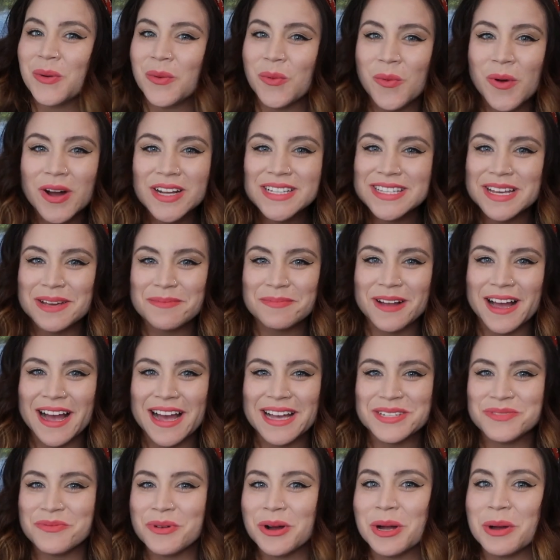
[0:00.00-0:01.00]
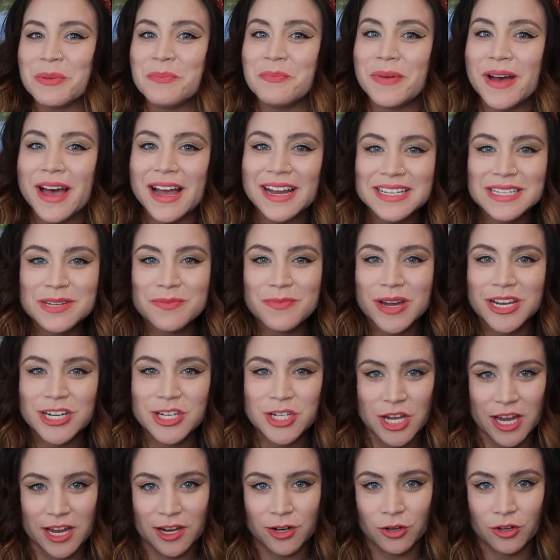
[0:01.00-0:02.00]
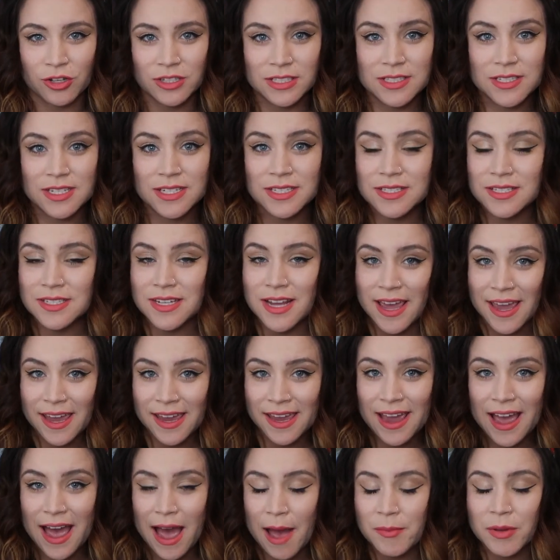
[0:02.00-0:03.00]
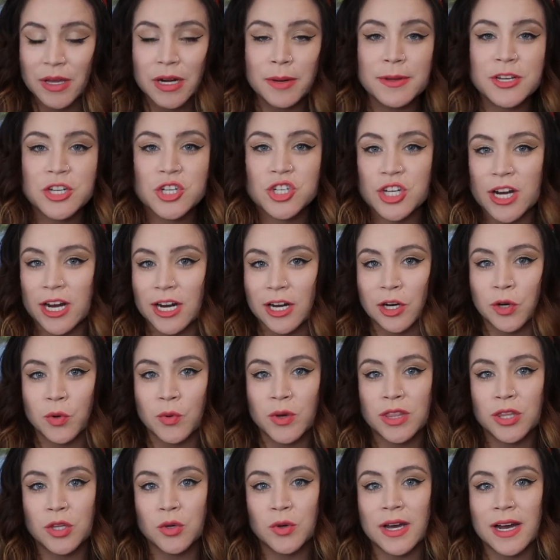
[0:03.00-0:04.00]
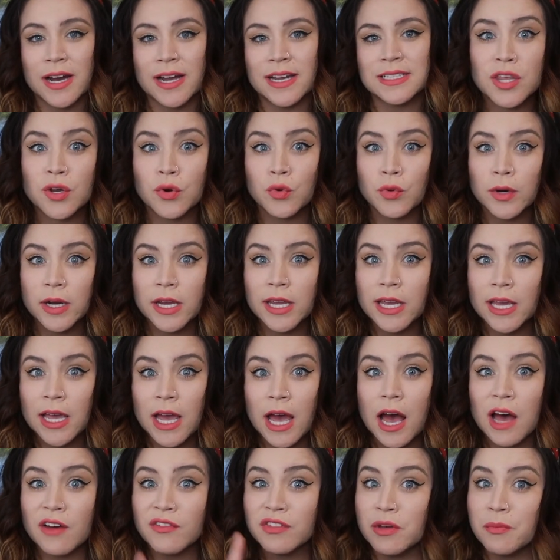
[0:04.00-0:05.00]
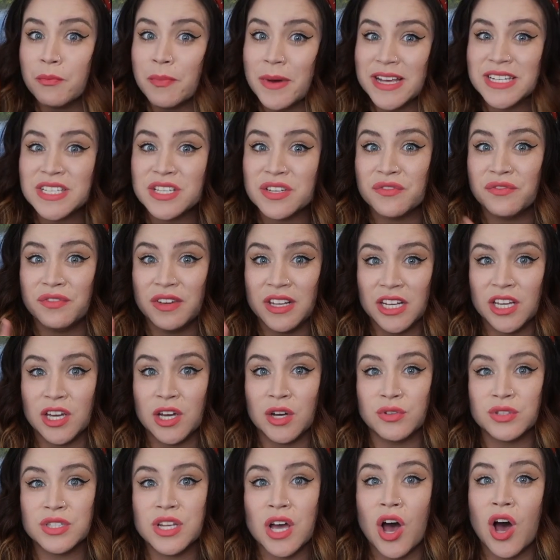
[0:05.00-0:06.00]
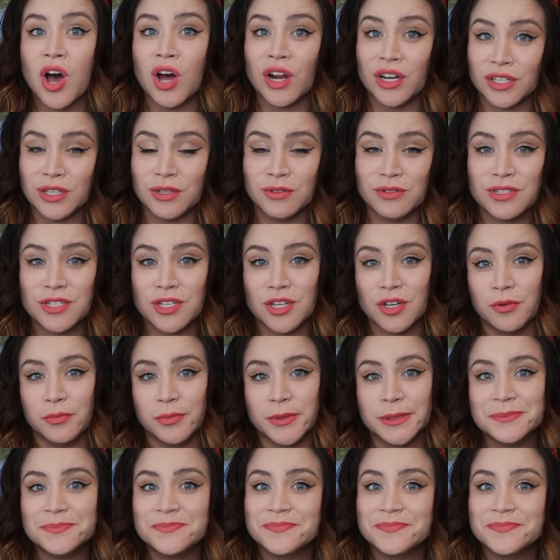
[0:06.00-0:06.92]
What's up guys, welcome back to my channel. Today I'm going to be sharing with you guys 3 of the best videos on YouTube.